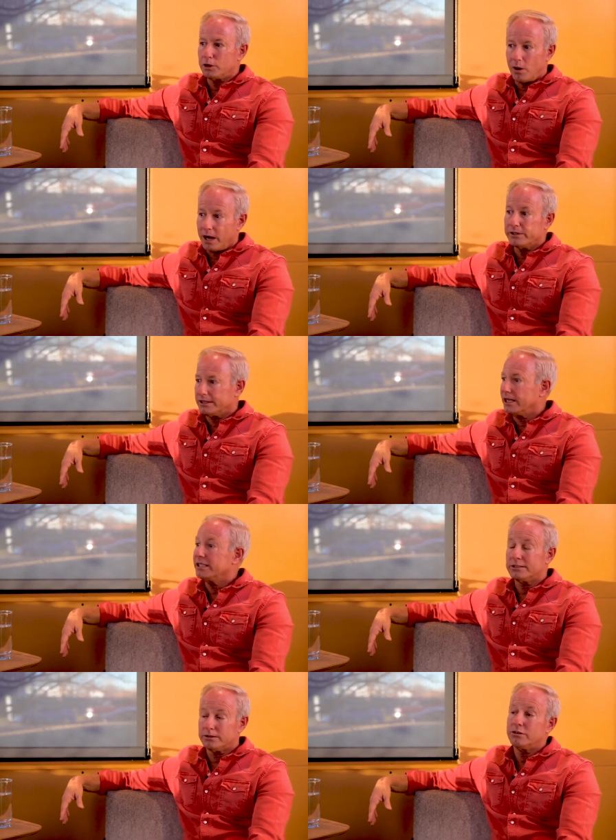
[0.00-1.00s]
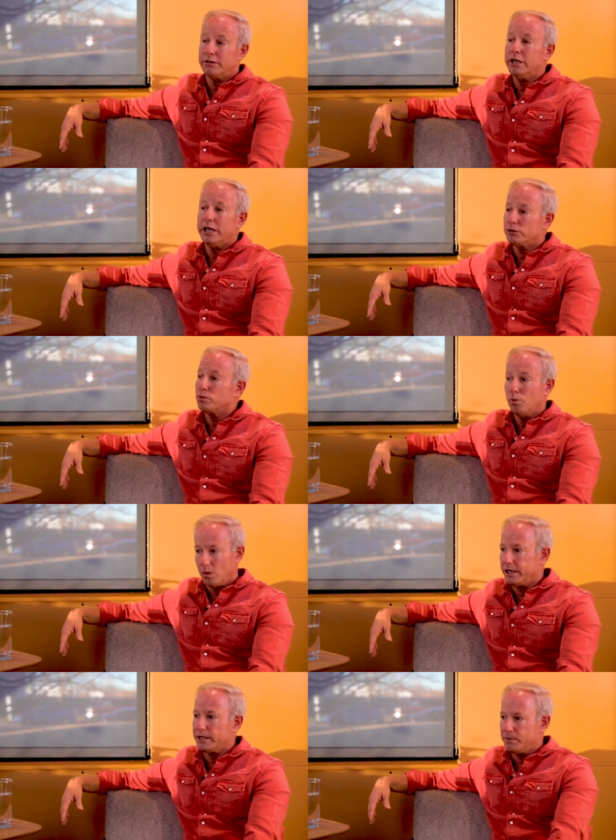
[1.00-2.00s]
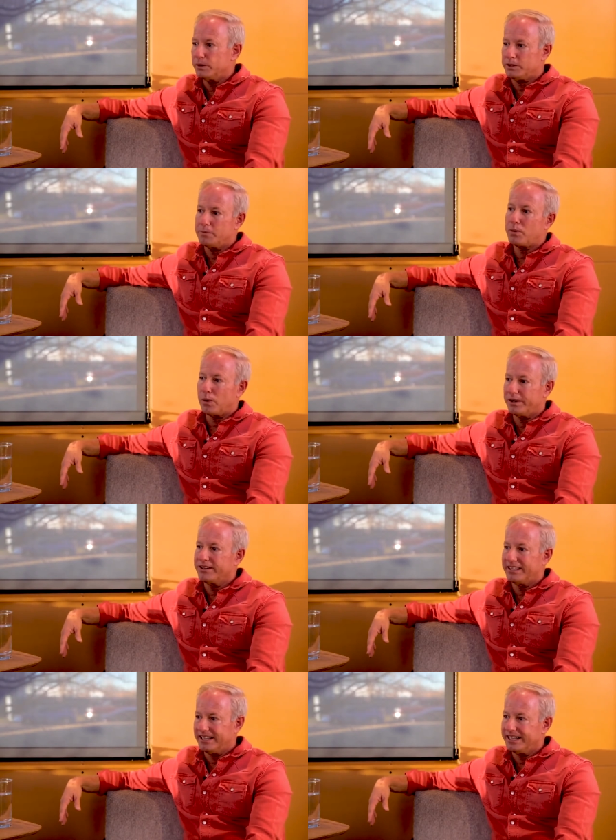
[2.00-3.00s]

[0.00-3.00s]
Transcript: So I would say it's one of the most important